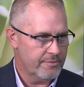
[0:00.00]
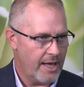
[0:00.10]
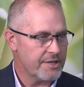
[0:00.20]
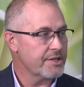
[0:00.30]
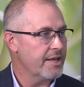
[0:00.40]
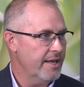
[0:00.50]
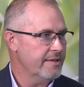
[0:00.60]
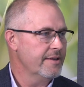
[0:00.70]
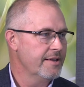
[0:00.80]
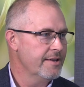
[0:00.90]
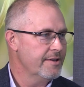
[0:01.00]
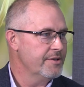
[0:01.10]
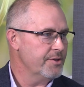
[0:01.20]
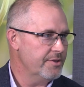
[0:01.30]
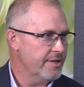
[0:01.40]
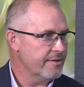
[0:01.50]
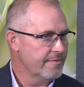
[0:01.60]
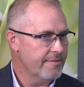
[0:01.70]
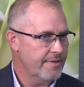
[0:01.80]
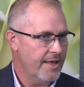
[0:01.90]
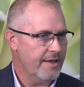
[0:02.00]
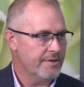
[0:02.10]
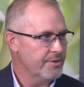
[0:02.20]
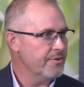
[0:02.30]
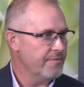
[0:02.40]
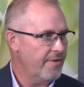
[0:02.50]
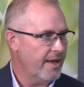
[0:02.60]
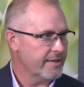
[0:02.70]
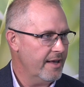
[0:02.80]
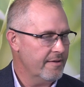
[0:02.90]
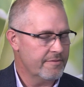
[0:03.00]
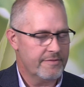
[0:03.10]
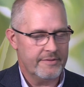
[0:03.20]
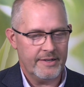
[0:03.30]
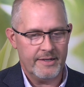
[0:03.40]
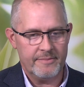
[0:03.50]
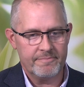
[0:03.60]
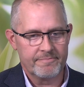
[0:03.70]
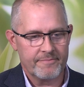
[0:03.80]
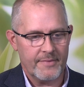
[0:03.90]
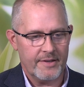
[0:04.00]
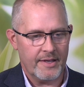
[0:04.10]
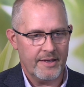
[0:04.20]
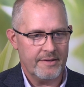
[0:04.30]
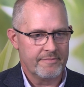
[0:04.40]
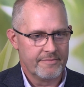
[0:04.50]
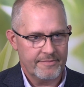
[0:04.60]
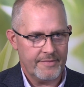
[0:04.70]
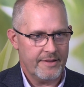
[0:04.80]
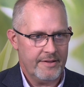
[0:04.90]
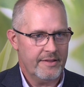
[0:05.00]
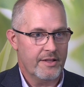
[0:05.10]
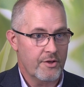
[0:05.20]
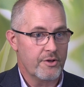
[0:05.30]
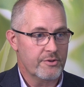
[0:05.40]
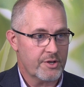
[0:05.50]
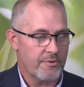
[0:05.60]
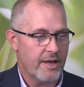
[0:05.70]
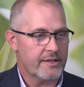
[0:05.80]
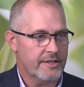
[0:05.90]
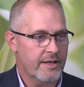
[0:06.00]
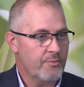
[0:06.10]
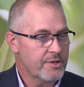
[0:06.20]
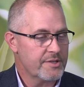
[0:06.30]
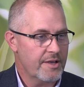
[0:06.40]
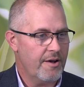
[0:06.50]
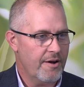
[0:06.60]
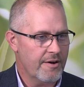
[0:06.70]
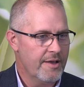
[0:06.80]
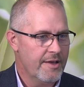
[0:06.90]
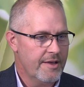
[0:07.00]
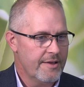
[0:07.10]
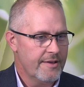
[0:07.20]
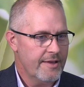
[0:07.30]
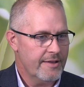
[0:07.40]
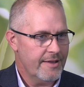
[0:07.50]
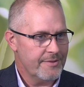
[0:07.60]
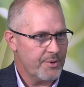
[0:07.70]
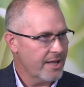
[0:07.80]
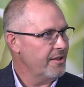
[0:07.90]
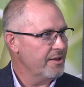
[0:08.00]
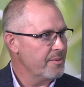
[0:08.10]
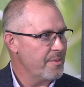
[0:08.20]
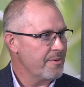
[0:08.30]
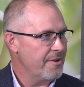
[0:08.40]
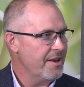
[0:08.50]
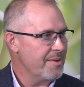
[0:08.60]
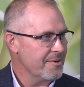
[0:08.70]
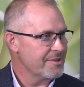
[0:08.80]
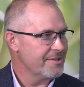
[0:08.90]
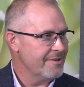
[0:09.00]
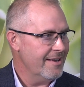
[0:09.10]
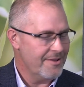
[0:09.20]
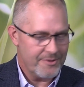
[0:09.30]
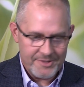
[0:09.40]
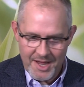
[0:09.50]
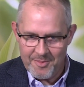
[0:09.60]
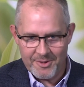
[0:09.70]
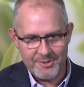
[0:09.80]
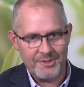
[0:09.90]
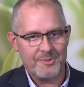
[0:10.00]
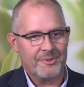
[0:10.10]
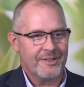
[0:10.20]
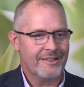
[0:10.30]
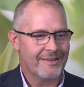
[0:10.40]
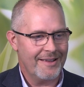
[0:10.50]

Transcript: educate so that they do in fact have, that they're used correctly. And once they are, we get along with our neighbors. And those neighbors ultimately